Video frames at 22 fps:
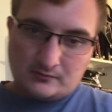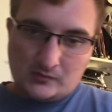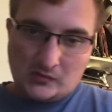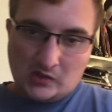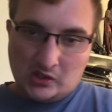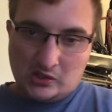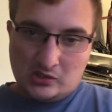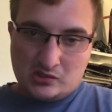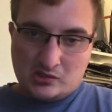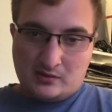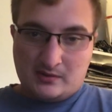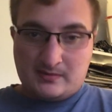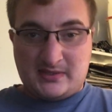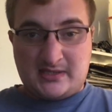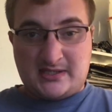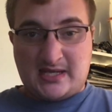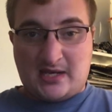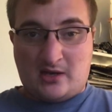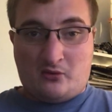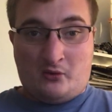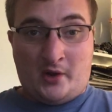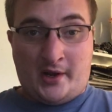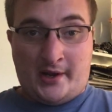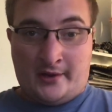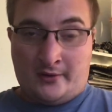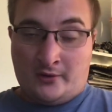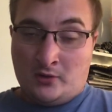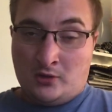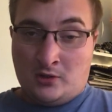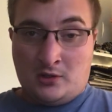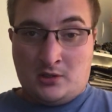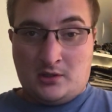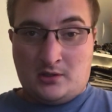it's going to take a while
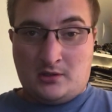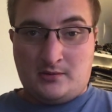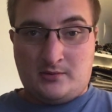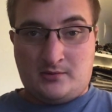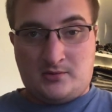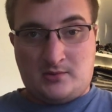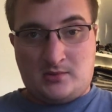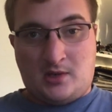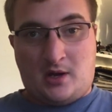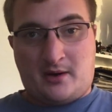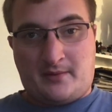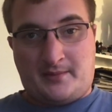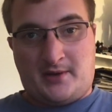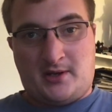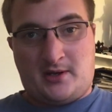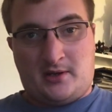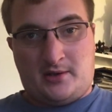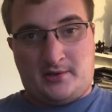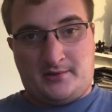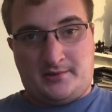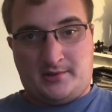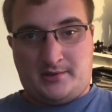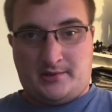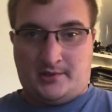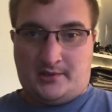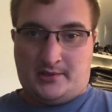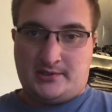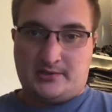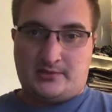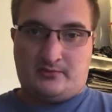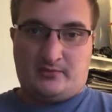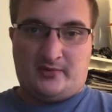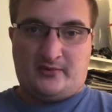to talk about all an
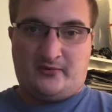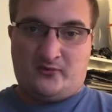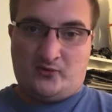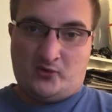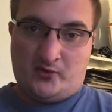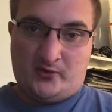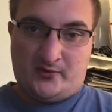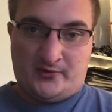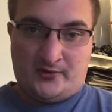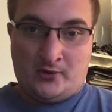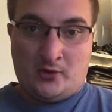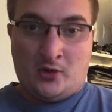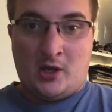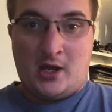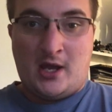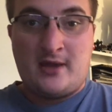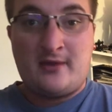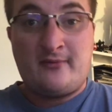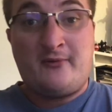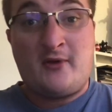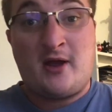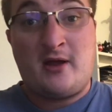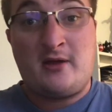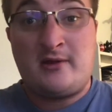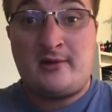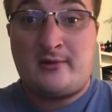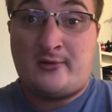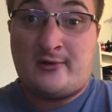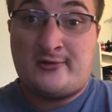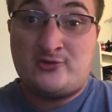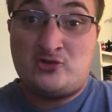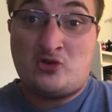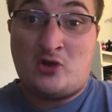awesome movie review. And finally, on
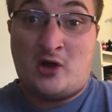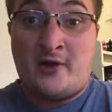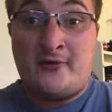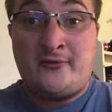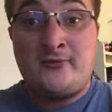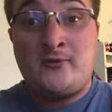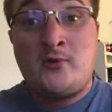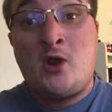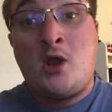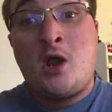the 12th,